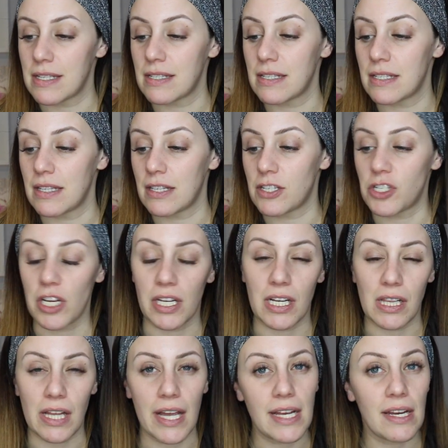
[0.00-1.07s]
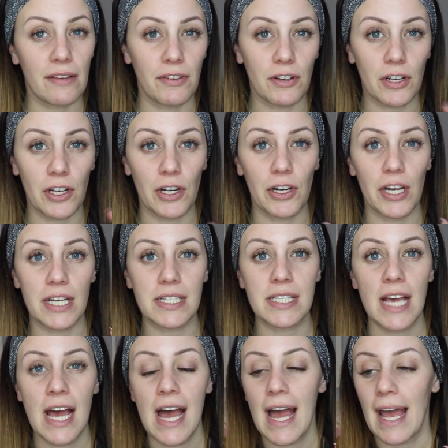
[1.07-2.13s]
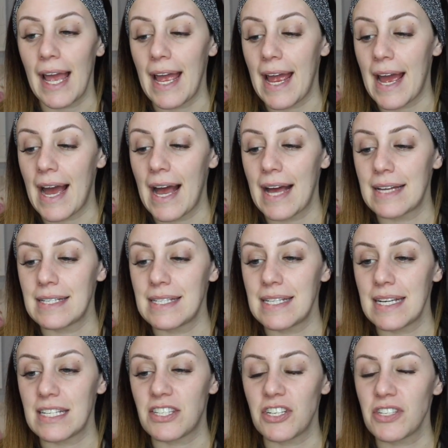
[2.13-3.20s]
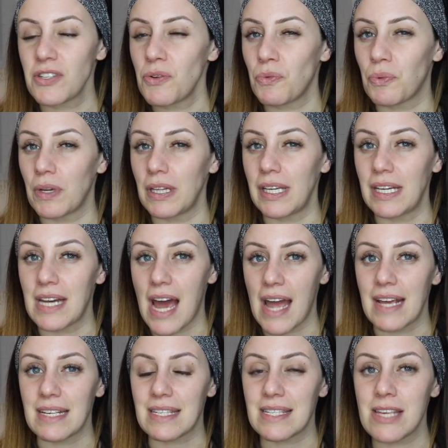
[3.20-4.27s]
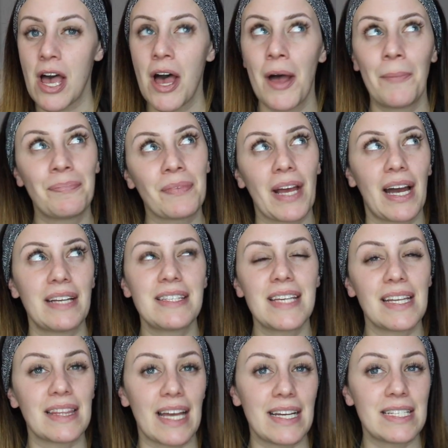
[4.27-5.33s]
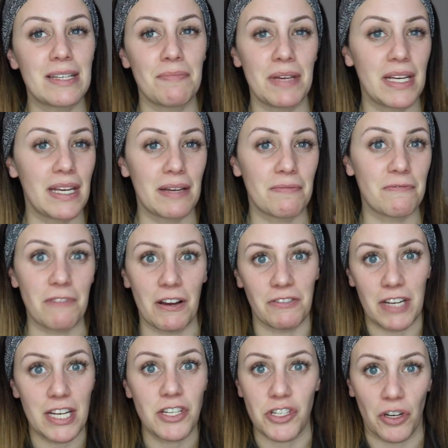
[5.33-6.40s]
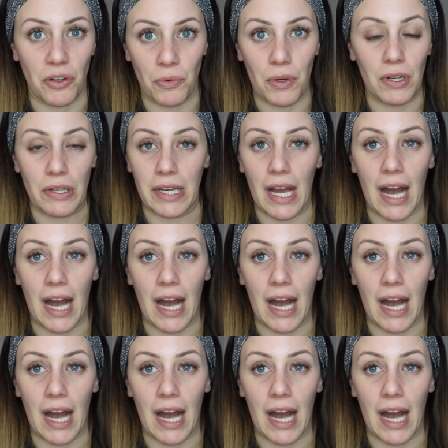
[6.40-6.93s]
This is in the shade Light, if you're curious, and it's just a really nice, I'd say light to medium foundation, really.